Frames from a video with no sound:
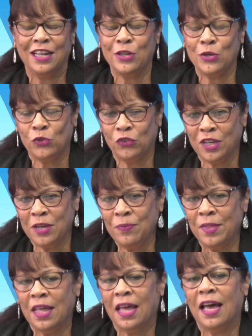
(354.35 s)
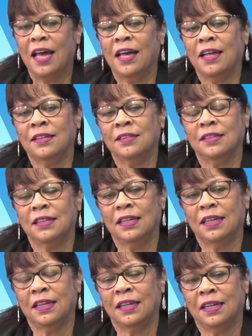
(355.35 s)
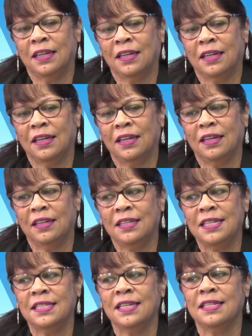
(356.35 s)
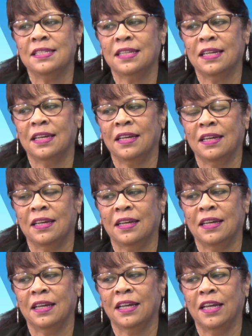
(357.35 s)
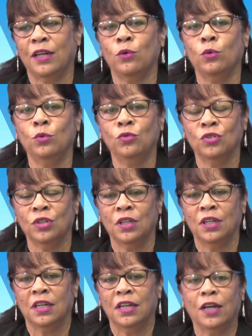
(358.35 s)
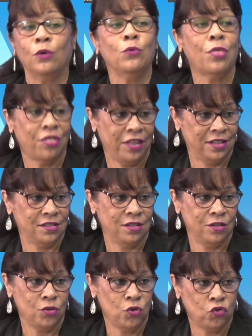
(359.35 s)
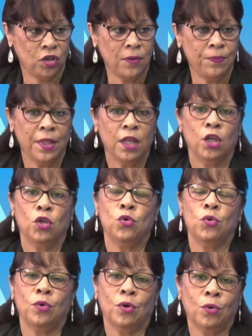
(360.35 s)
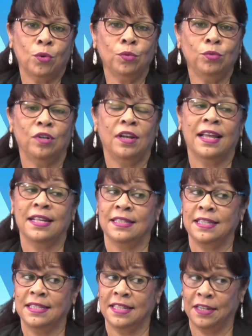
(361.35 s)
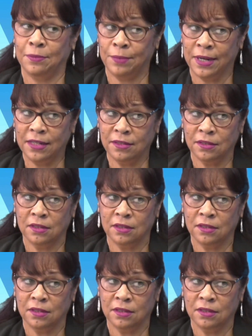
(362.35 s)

You see? Yes. And this is a good thing, you see? You know, last December,